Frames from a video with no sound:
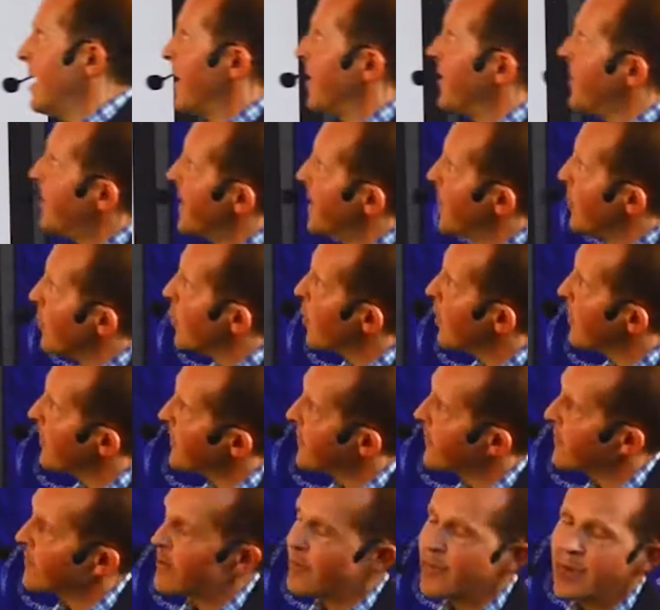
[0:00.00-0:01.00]
And then
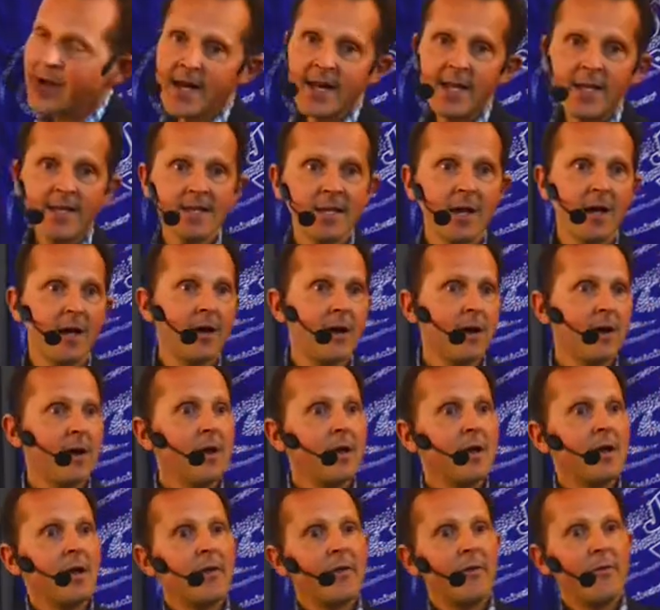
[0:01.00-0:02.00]
once the planets are
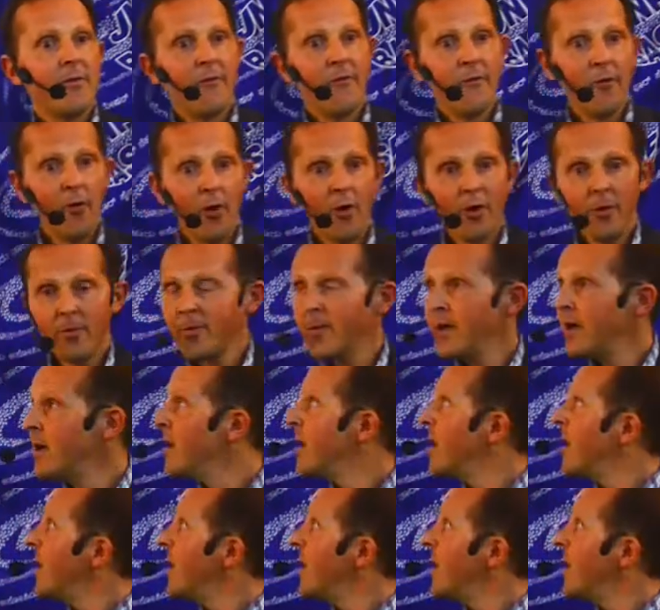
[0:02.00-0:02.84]
formed,